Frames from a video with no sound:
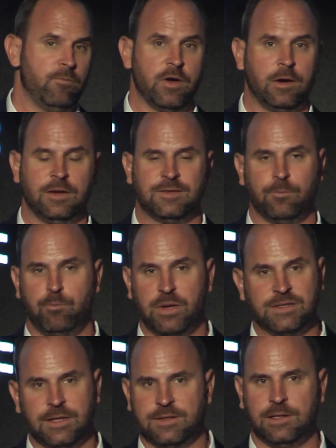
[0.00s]
various
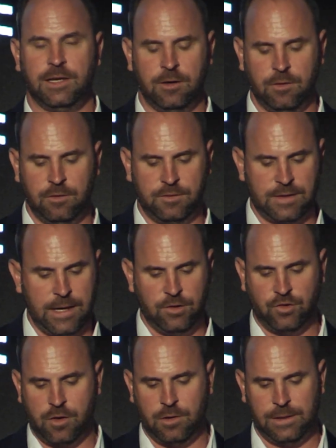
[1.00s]
business leaders,
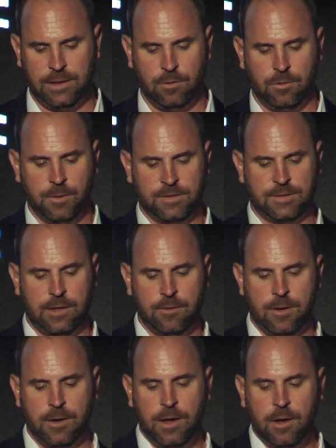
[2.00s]
HR, legal,
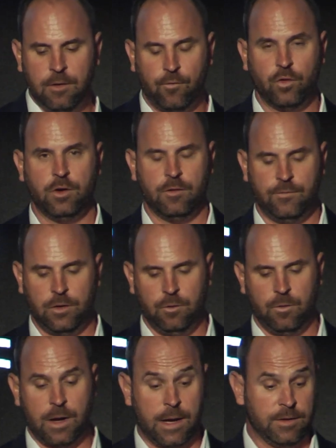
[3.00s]
etc., for their
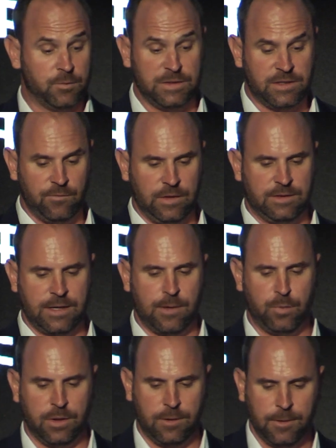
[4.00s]
view on a specific
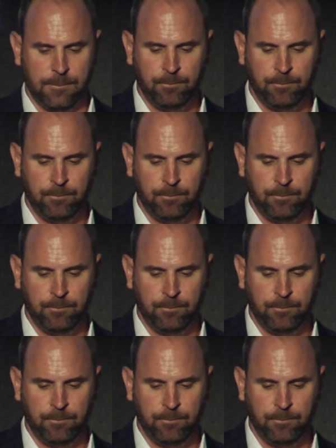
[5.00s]
topic.